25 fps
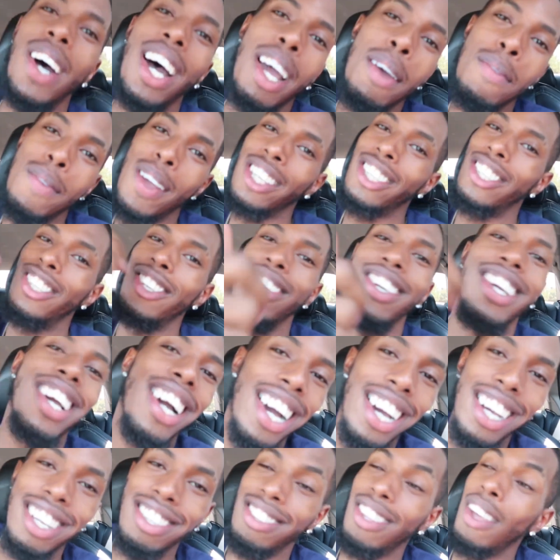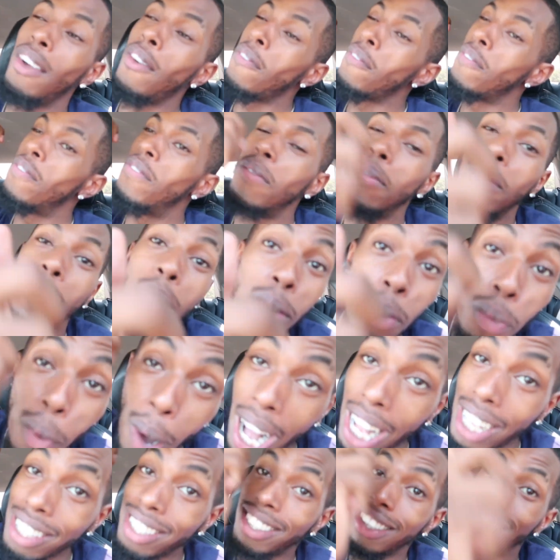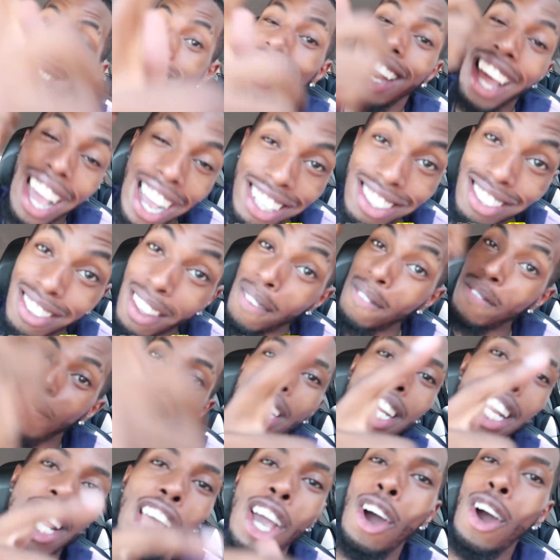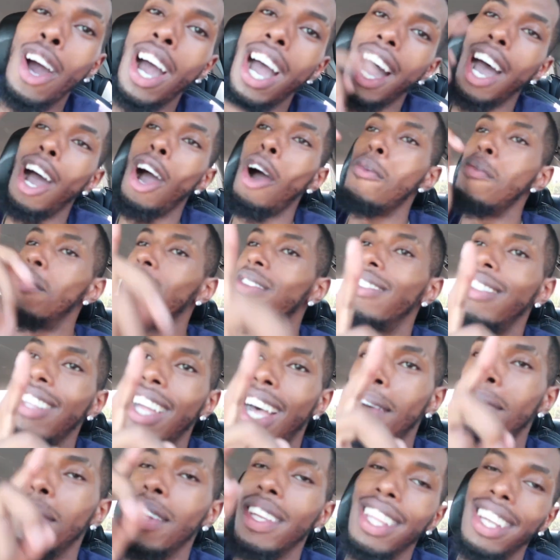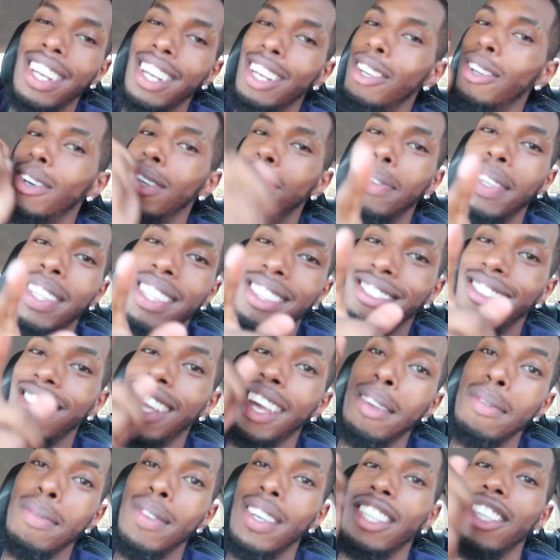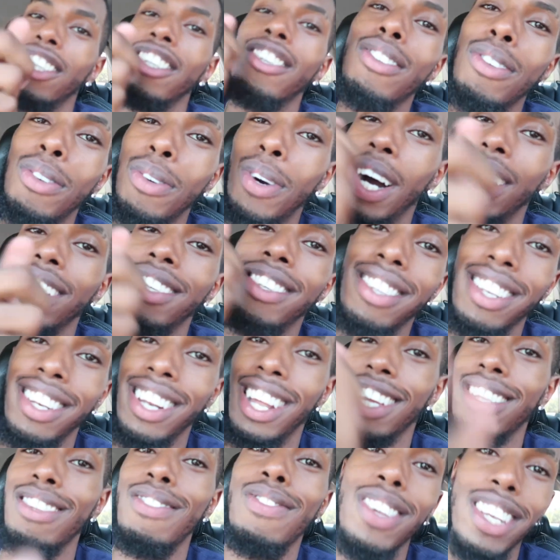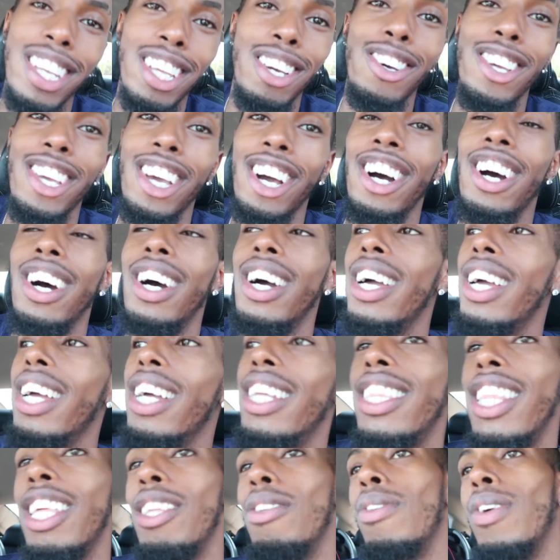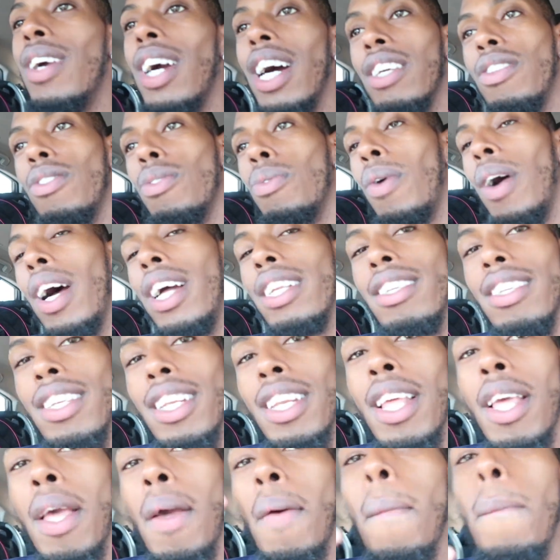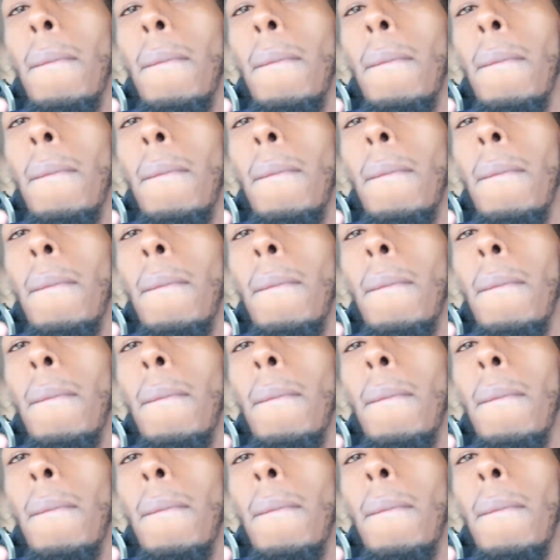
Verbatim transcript: but make sure you guys watch the next video. I almost stopped because I didn't know what I was about to say. Make sure you watch the next video, y'all. Thank you guys for watching.